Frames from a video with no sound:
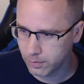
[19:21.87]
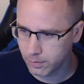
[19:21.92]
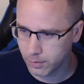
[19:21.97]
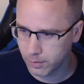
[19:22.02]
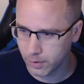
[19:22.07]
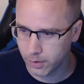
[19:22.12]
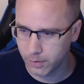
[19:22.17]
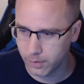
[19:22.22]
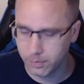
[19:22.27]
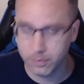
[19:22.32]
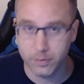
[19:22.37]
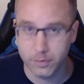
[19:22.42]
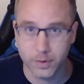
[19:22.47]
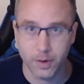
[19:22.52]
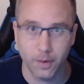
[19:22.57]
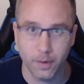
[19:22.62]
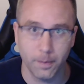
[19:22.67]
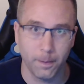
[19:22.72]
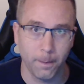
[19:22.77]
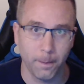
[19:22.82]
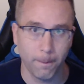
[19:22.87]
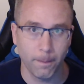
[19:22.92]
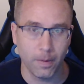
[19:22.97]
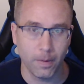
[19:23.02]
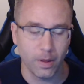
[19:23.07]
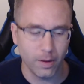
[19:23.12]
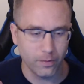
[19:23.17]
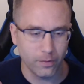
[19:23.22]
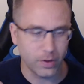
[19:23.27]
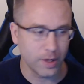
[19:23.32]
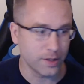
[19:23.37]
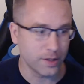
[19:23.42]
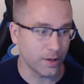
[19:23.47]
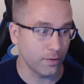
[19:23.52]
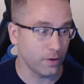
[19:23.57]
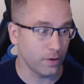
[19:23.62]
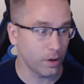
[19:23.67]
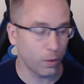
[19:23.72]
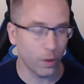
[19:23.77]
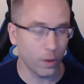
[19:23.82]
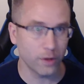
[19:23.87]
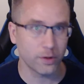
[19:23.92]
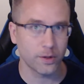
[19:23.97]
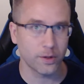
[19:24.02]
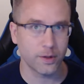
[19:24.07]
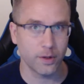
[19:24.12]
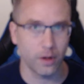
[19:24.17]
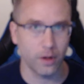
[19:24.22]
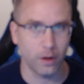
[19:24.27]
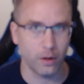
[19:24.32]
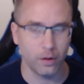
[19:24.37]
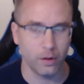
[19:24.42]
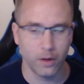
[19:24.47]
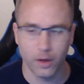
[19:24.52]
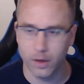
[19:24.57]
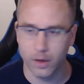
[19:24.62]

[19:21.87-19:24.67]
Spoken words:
All right. So, if you guys have any questions at all,